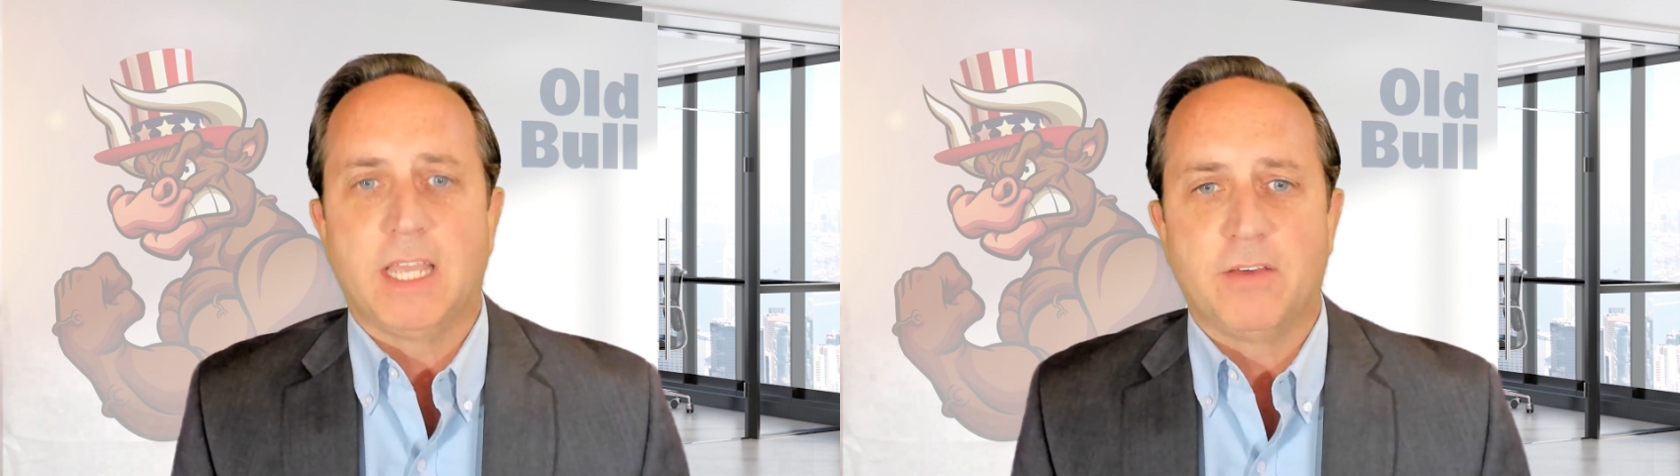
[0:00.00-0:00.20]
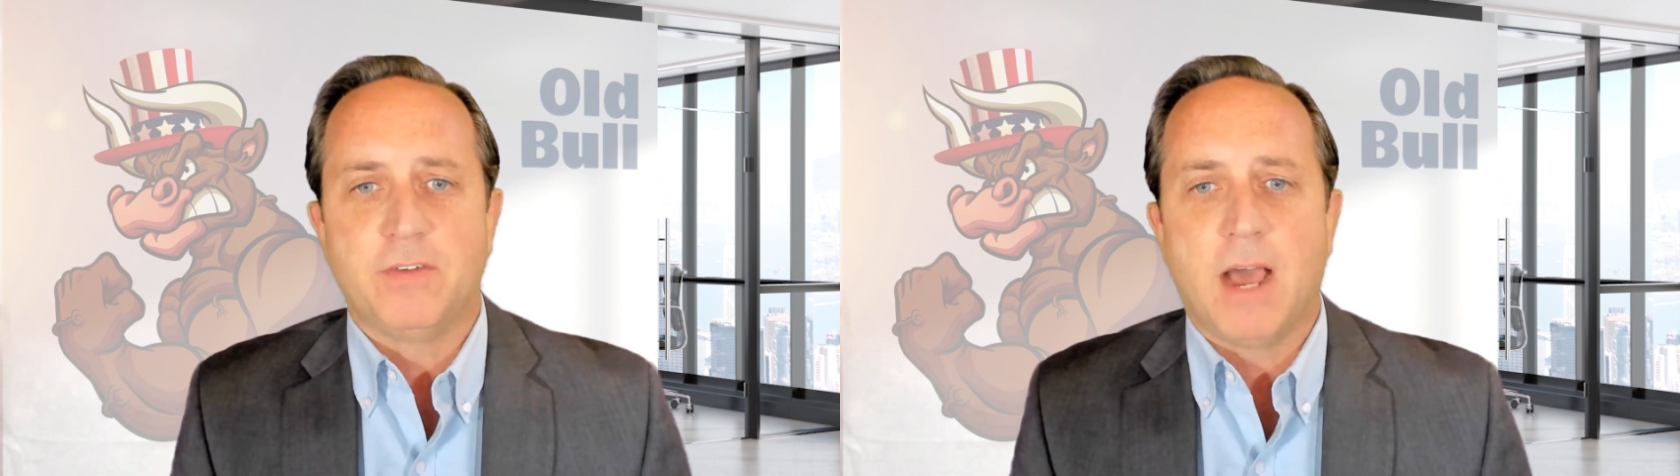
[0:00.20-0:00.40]

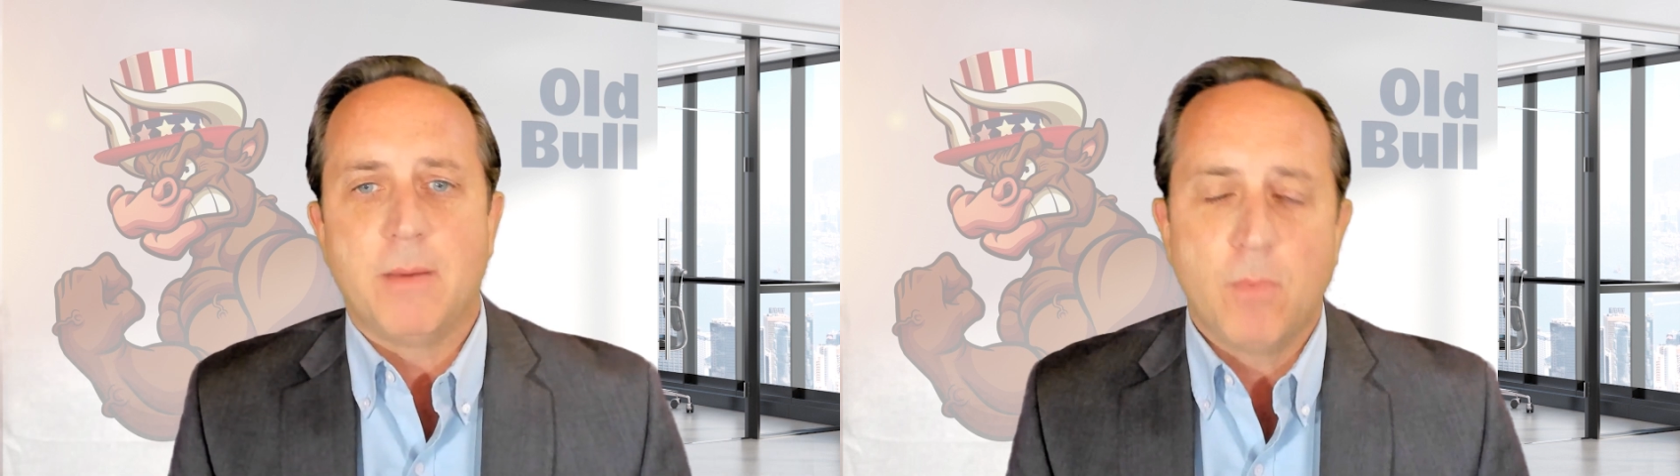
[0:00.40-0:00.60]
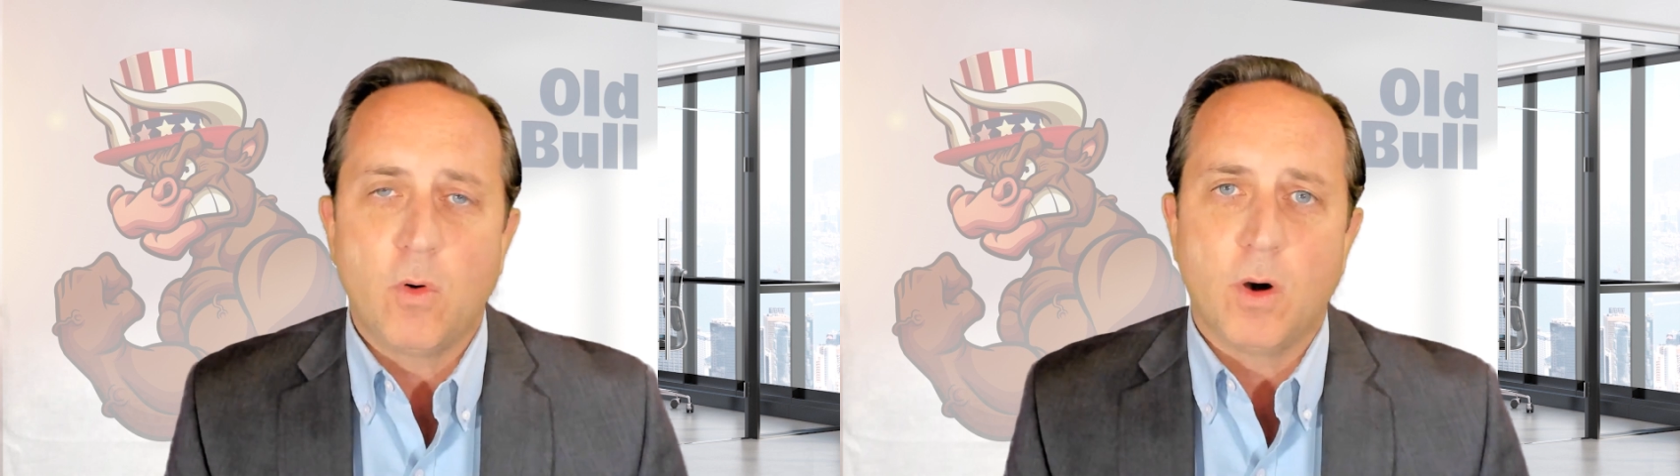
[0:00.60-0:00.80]
if
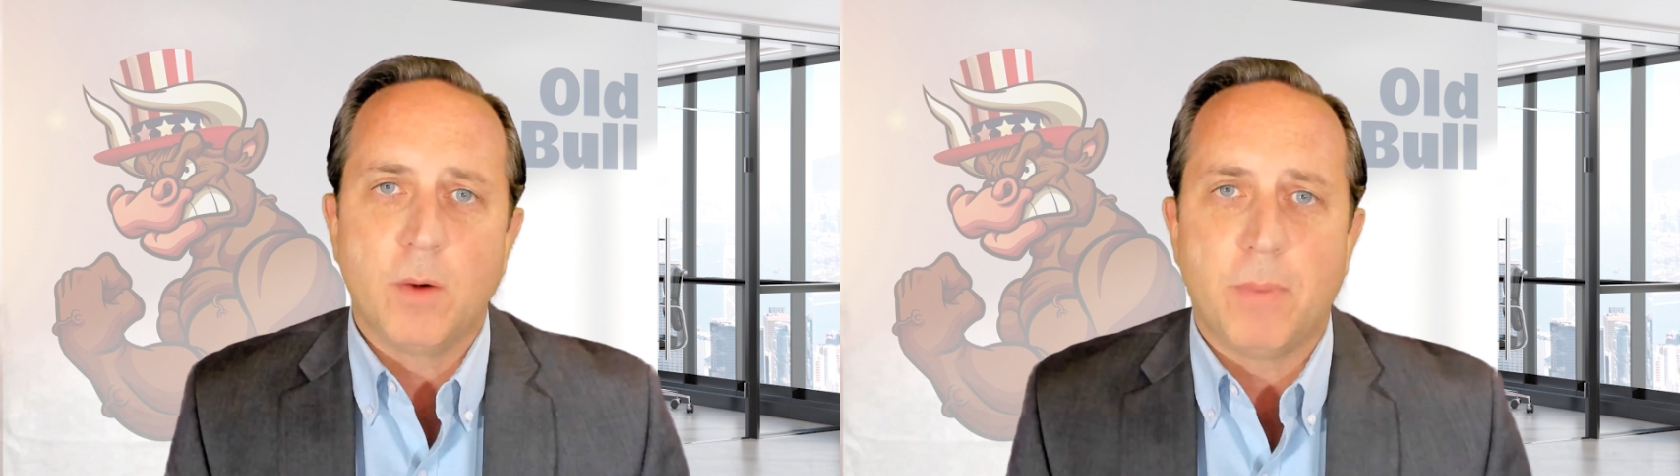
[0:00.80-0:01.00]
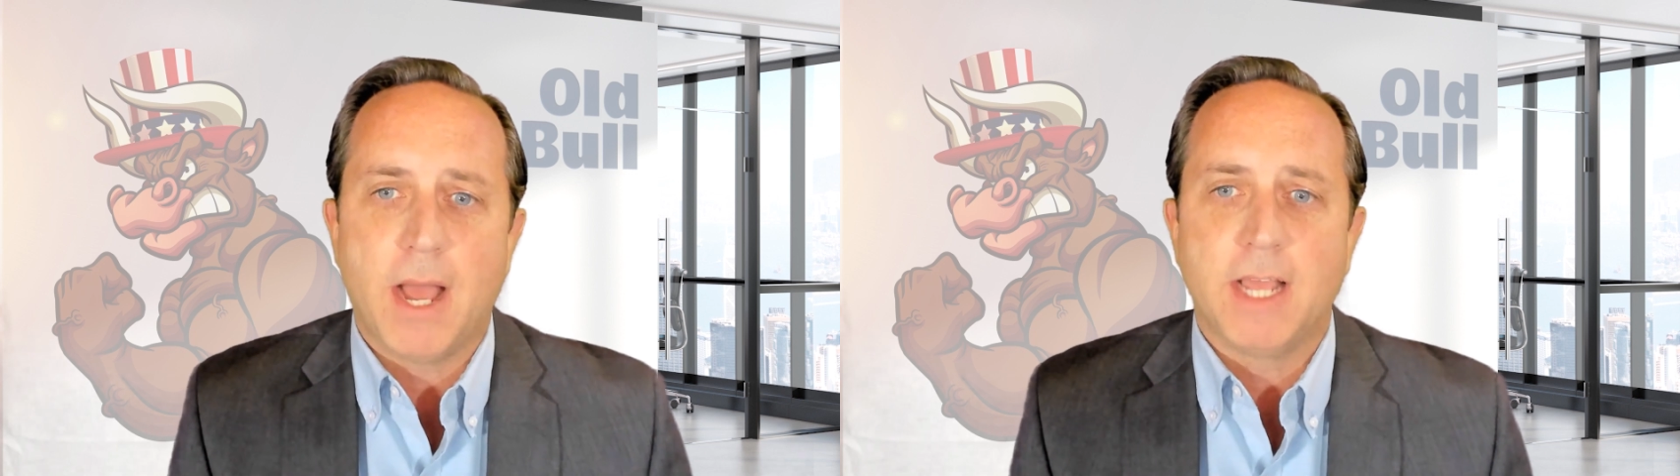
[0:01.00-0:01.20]
not
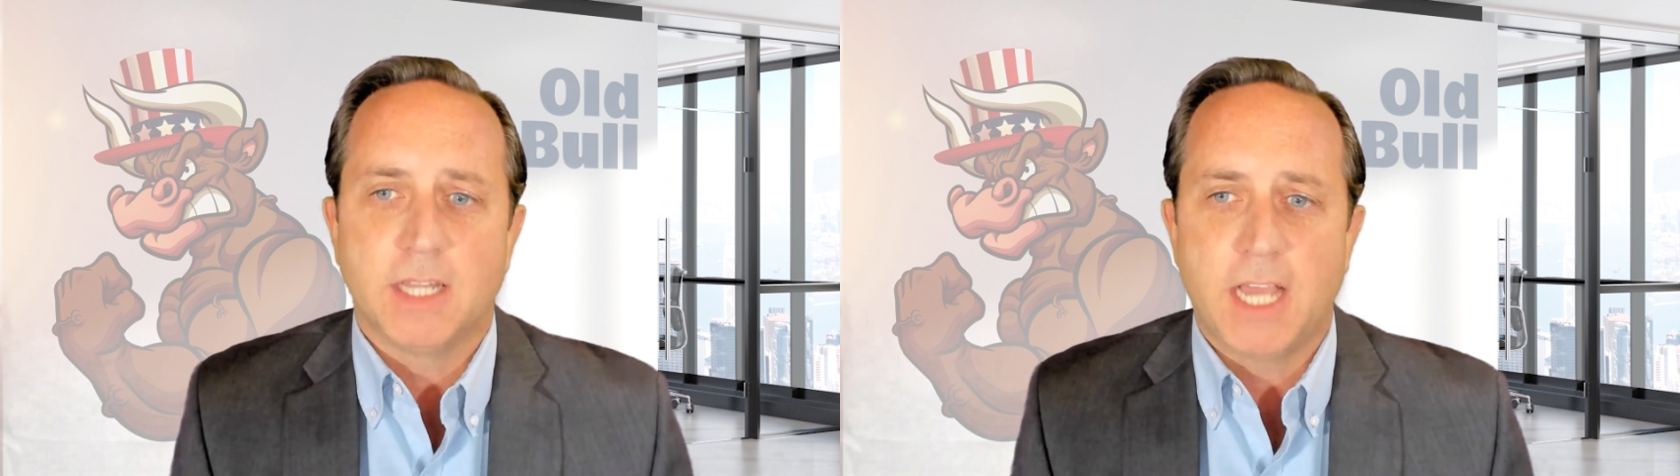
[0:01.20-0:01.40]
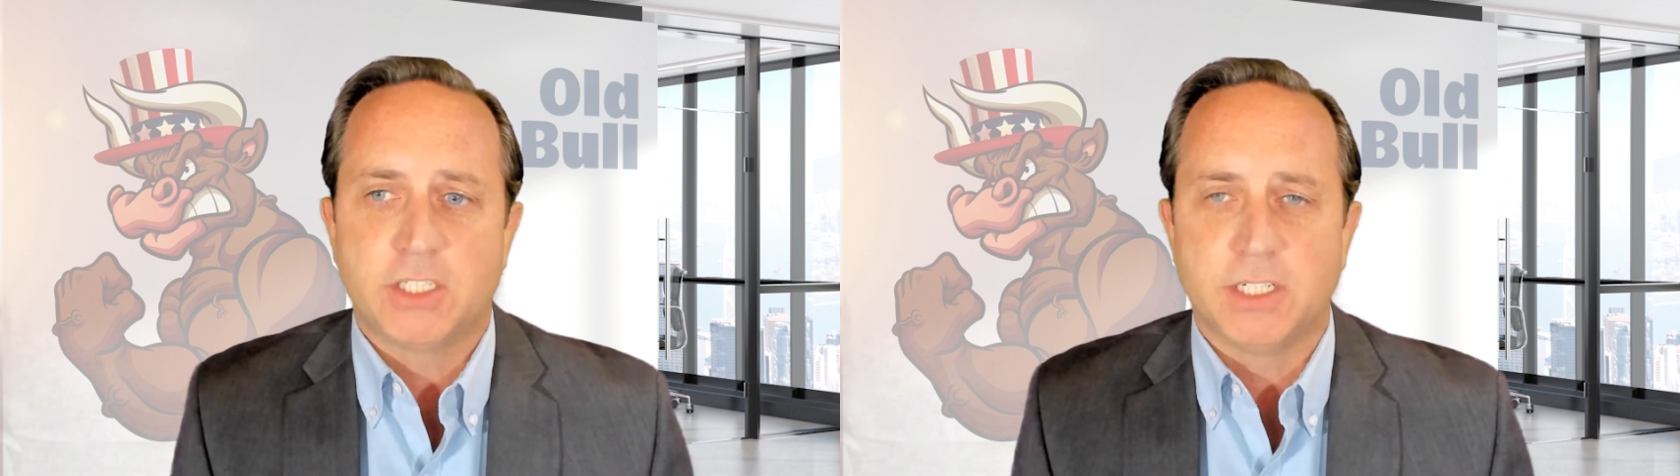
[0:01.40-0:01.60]
more, by
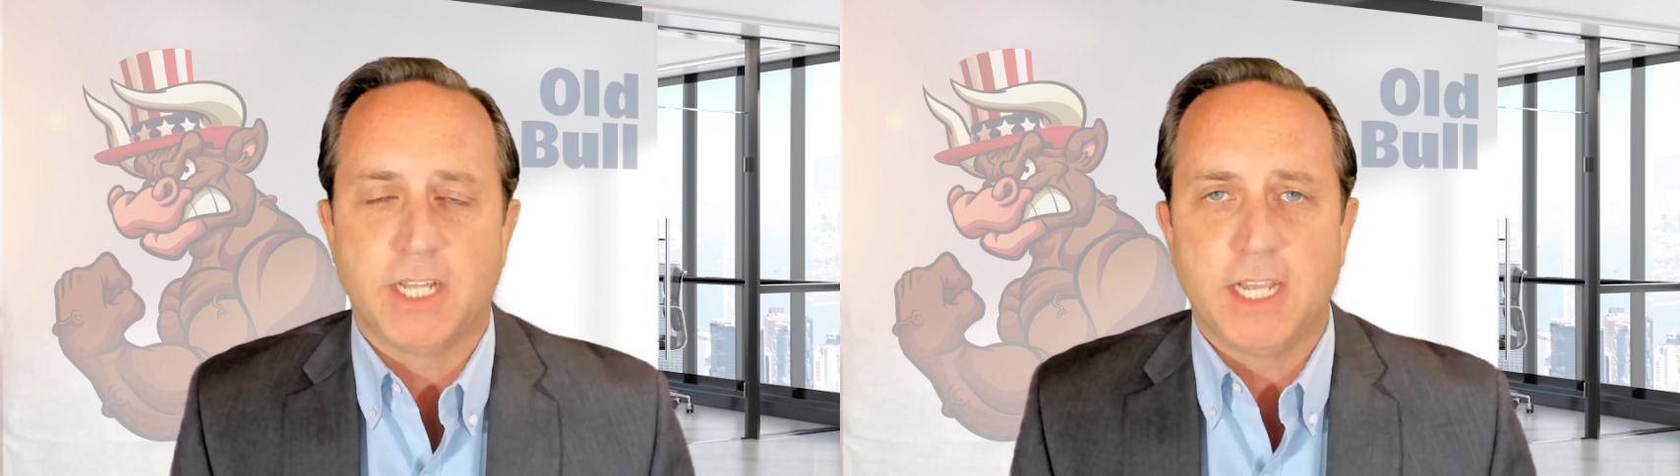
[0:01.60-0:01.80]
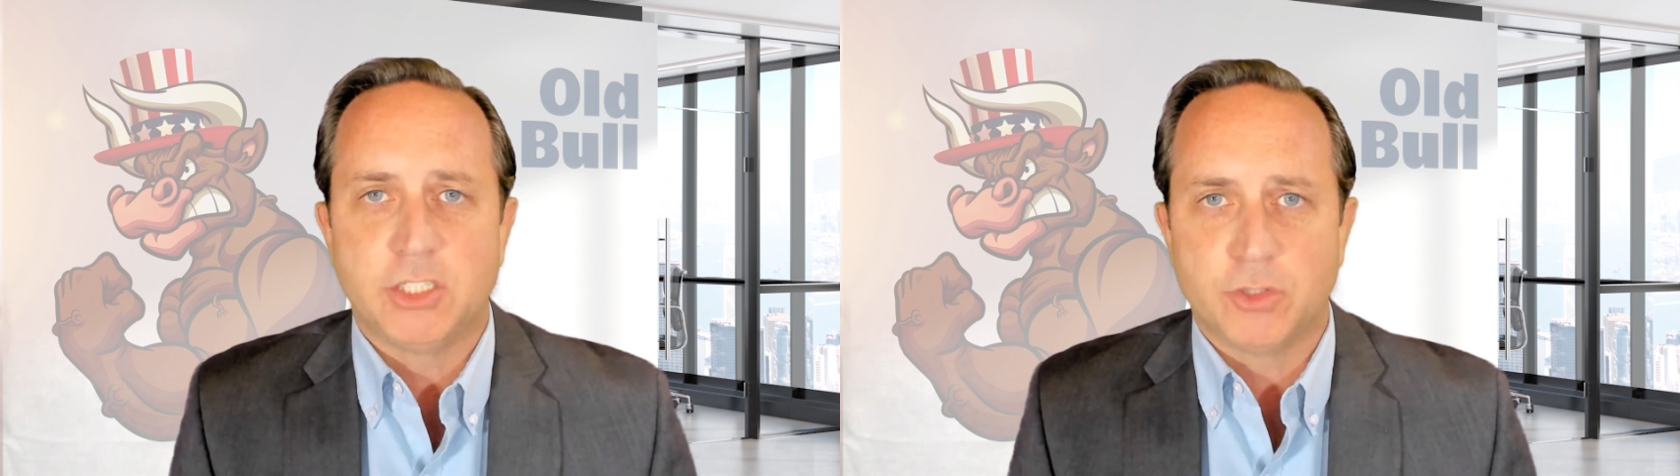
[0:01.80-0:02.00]
Election
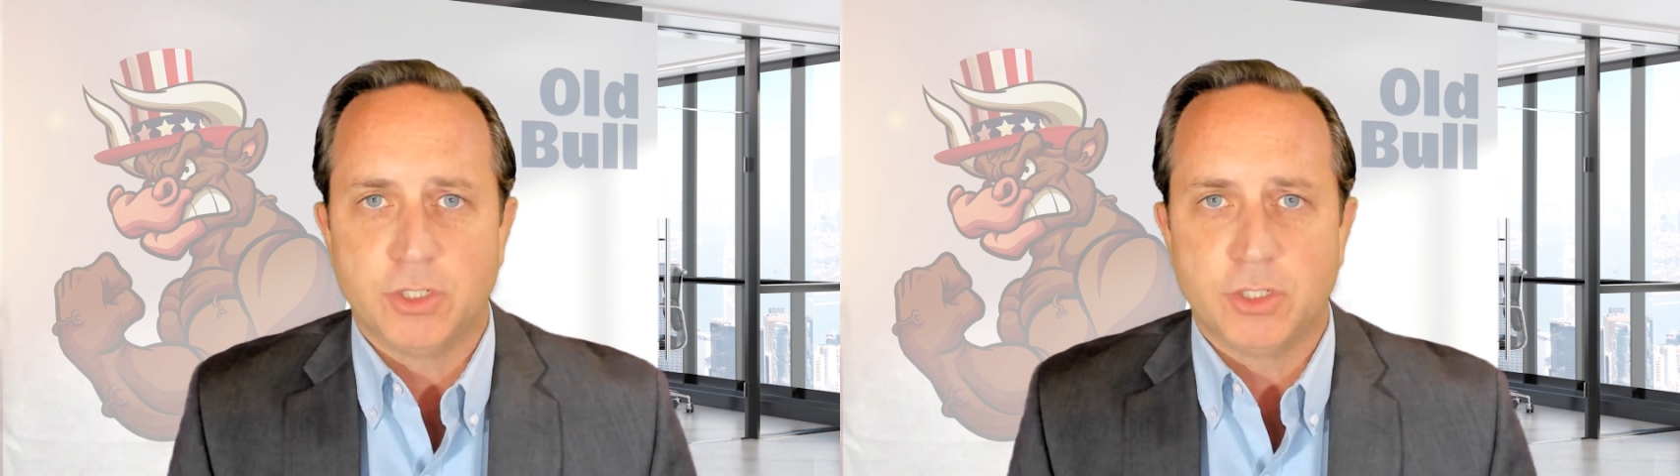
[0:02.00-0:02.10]
Day